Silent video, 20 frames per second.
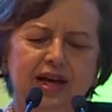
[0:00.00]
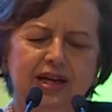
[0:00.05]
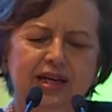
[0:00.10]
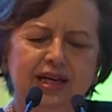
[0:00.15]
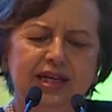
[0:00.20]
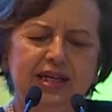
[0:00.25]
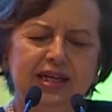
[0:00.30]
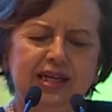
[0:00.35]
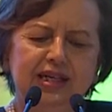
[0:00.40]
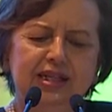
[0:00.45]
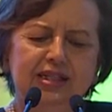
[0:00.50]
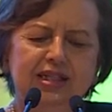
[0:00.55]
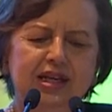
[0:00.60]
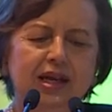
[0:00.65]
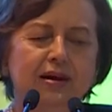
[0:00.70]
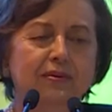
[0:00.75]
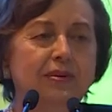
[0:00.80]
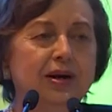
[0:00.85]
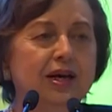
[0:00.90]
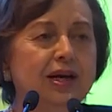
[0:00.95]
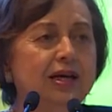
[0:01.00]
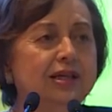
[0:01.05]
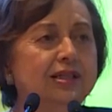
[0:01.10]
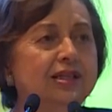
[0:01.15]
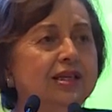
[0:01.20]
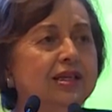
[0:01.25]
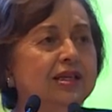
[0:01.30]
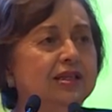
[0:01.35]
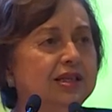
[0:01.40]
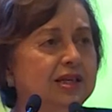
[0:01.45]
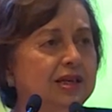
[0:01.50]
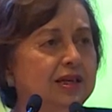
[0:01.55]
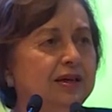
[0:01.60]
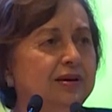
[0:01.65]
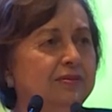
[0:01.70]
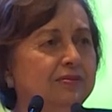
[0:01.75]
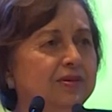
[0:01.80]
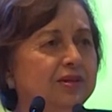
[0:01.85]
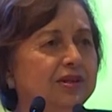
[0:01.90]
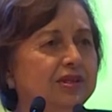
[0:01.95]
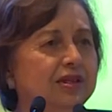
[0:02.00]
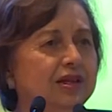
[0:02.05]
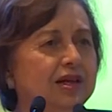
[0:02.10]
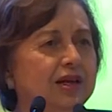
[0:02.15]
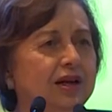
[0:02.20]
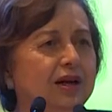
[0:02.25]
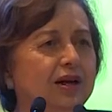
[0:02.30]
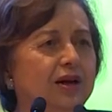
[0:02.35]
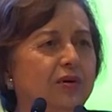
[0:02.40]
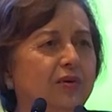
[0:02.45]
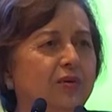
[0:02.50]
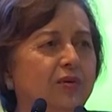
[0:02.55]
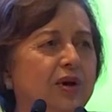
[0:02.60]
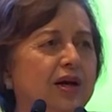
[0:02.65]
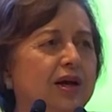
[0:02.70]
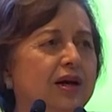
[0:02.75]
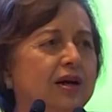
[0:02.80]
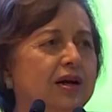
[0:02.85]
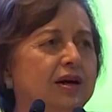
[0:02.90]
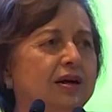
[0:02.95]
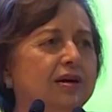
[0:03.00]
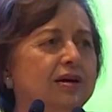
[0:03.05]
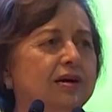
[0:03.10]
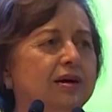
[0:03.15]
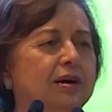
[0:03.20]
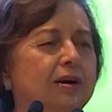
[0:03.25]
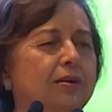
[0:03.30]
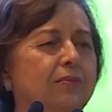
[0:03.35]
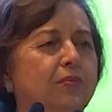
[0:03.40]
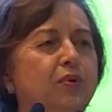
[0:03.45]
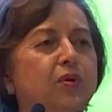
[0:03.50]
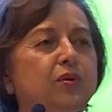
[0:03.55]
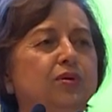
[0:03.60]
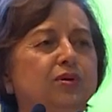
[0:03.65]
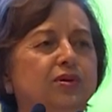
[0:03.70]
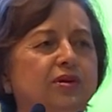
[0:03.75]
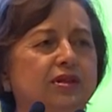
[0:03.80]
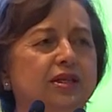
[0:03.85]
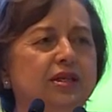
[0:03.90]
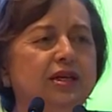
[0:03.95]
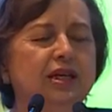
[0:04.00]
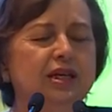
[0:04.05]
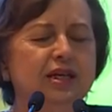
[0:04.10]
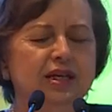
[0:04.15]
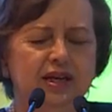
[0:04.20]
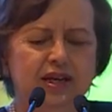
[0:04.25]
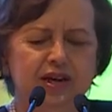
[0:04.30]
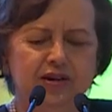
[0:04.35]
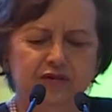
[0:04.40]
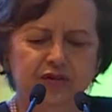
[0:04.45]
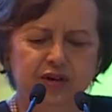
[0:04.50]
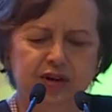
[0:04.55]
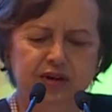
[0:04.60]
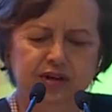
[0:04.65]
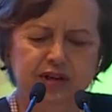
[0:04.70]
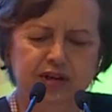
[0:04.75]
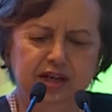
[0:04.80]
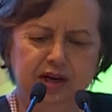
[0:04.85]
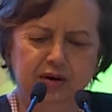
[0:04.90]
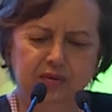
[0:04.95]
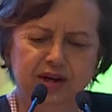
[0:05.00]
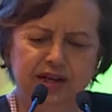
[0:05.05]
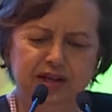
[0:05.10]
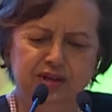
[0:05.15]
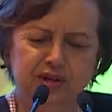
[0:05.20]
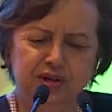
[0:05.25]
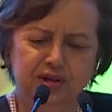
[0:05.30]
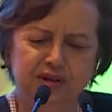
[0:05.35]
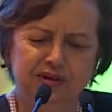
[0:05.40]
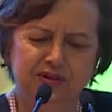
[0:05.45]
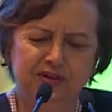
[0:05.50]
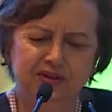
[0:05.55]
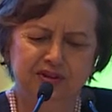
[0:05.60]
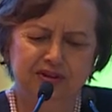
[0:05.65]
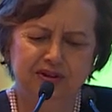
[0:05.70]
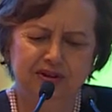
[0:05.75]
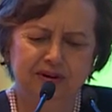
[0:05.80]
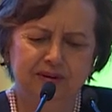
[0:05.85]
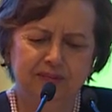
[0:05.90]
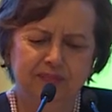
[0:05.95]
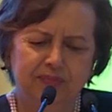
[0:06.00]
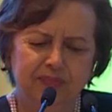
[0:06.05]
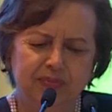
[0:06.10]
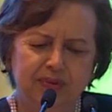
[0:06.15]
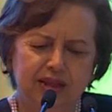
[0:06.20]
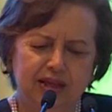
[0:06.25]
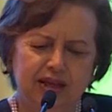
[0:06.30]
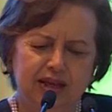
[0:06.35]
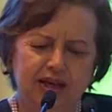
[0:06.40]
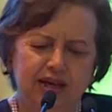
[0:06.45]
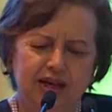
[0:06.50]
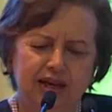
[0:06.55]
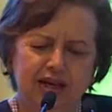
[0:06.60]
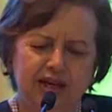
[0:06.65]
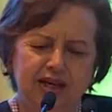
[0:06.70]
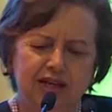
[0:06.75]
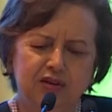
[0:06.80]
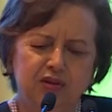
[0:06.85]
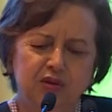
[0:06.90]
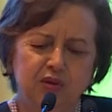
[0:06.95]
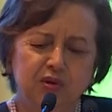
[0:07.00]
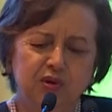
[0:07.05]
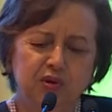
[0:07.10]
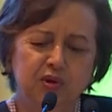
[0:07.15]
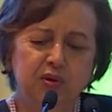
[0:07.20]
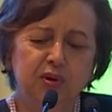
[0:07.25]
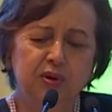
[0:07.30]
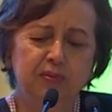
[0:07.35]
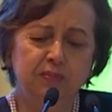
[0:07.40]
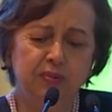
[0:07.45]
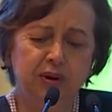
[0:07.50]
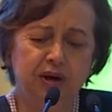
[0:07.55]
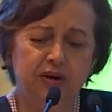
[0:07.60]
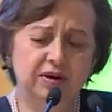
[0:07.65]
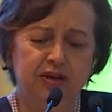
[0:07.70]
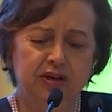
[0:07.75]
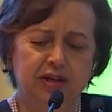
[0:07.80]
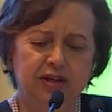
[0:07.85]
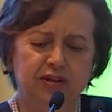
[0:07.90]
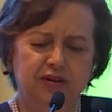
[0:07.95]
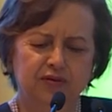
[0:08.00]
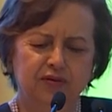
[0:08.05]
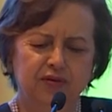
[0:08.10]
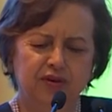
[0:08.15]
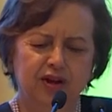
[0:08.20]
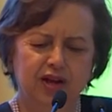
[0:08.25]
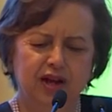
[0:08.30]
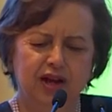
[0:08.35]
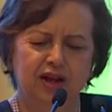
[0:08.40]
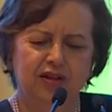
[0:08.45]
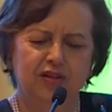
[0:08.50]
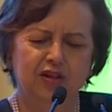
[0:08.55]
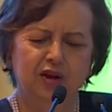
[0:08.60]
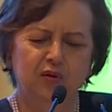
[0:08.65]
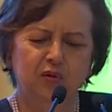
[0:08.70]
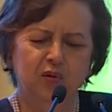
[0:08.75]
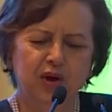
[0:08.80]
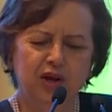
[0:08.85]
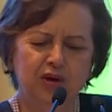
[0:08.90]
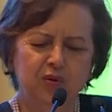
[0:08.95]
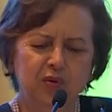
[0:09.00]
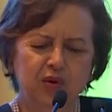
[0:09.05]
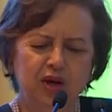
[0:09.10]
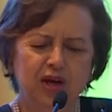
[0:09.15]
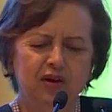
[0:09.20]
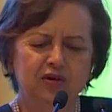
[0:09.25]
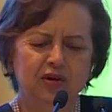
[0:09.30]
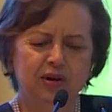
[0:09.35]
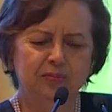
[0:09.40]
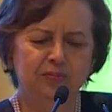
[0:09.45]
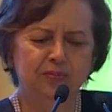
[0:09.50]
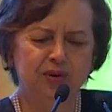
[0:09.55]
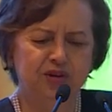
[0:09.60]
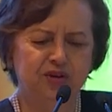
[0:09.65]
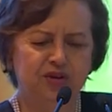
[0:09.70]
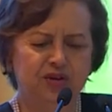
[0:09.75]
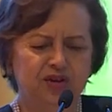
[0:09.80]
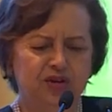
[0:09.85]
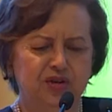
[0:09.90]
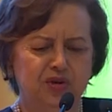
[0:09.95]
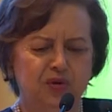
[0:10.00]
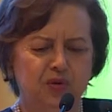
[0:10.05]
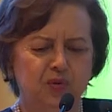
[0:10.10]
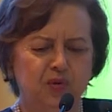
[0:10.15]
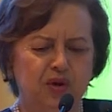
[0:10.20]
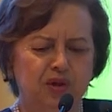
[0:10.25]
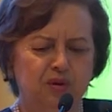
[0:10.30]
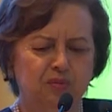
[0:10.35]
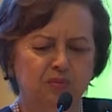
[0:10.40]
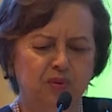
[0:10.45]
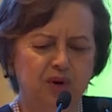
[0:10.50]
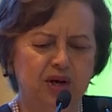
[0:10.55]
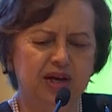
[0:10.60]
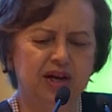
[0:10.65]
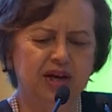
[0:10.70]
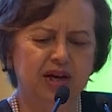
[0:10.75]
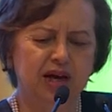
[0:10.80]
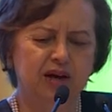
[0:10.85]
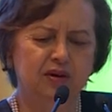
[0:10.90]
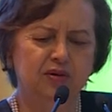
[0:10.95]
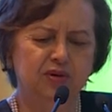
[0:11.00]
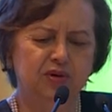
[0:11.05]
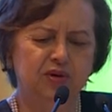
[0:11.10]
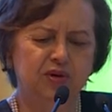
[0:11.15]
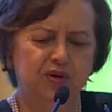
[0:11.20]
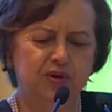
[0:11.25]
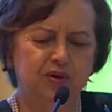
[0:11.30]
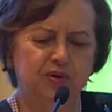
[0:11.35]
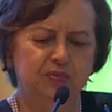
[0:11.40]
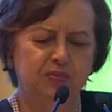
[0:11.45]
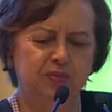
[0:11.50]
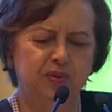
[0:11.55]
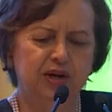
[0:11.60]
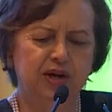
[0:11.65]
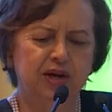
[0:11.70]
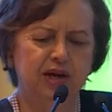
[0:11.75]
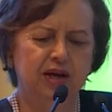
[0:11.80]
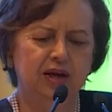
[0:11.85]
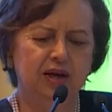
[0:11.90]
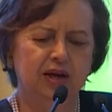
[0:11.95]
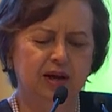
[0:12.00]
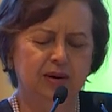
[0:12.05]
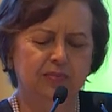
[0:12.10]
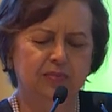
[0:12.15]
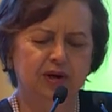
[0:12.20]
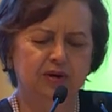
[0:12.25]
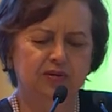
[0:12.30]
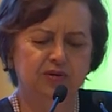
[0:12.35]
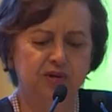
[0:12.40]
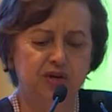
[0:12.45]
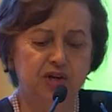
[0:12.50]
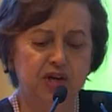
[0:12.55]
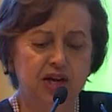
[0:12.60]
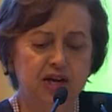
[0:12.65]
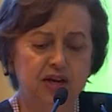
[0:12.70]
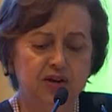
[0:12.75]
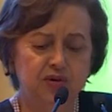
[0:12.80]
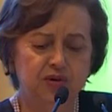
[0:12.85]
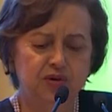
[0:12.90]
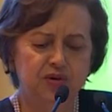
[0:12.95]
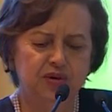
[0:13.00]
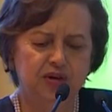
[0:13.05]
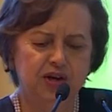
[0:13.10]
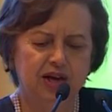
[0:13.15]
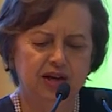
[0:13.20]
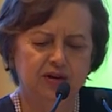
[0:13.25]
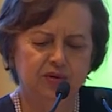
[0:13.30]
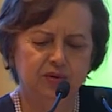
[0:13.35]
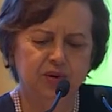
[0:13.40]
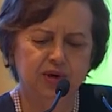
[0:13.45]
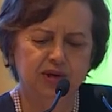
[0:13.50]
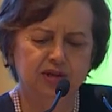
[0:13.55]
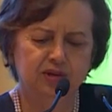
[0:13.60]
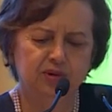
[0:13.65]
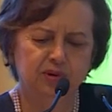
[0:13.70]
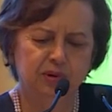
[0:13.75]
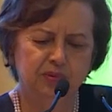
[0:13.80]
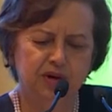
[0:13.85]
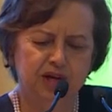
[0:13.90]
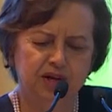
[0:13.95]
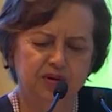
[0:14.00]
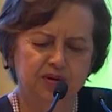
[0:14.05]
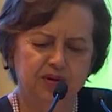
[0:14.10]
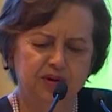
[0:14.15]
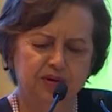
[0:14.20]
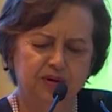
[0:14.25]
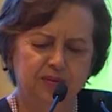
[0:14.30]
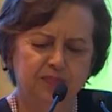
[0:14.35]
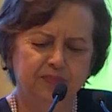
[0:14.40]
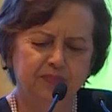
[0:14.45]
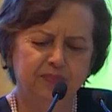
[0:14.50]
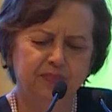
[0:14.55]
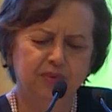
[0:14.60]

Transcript: and destabilizing times. We are pulled in different directions. It is also imperative that when we are ambitious with bringing about change and transformation,